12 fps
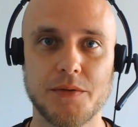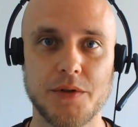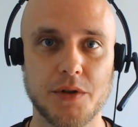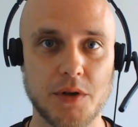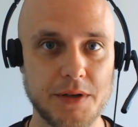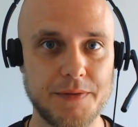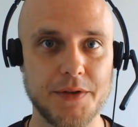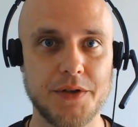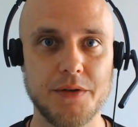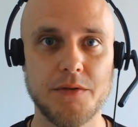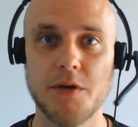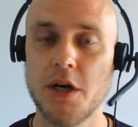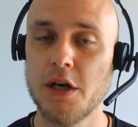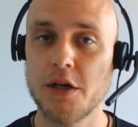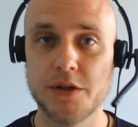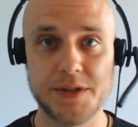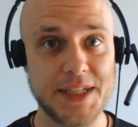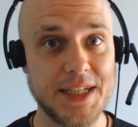You know, if you do
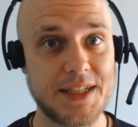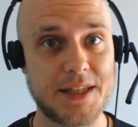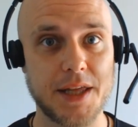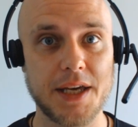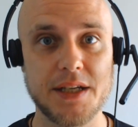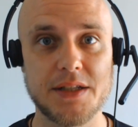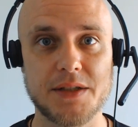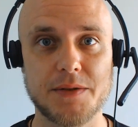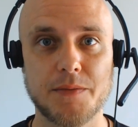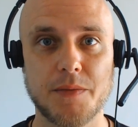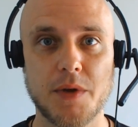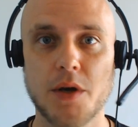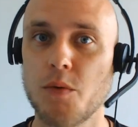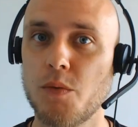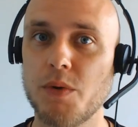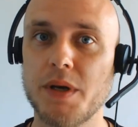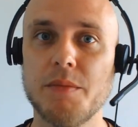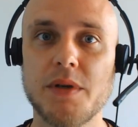these things,
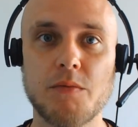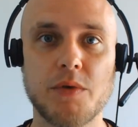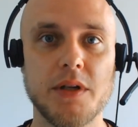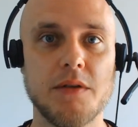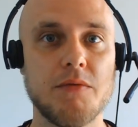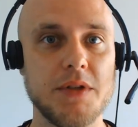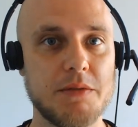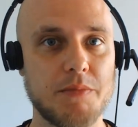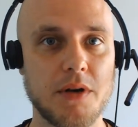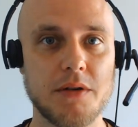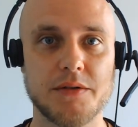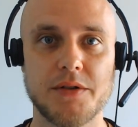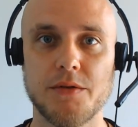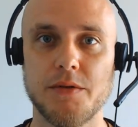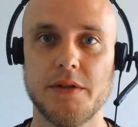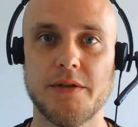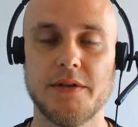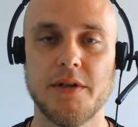women will respond to
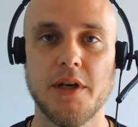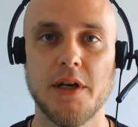it.